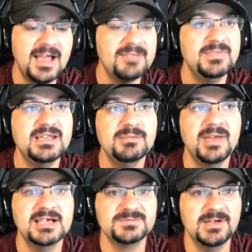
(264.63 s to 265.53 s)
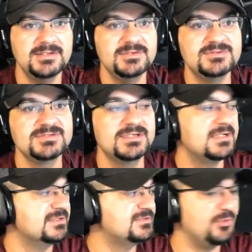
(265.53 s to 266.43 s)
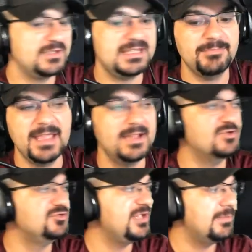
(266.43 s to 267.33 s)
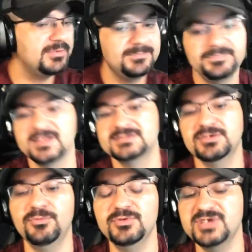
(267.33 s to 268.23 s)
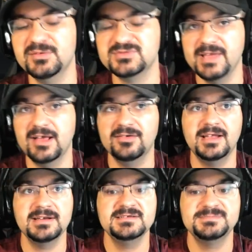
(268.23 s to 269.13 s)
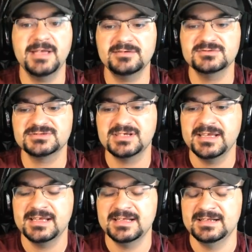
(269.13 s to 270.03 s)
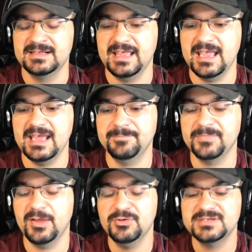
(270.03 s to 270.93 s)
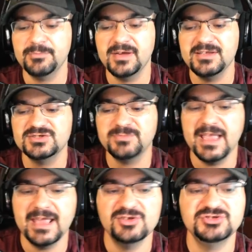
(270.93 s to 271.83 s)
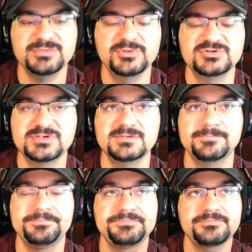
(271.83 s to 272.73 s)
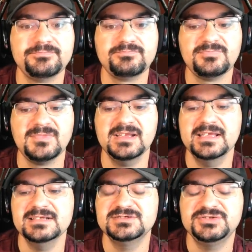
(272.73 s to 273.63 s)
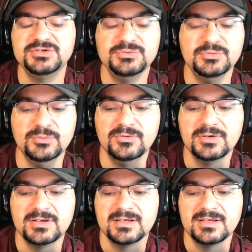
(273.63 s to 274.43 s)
5 medium Nosferatus, so to keep my energy up, so which helps me out a lot in these battles. And only time I use my energy booster is to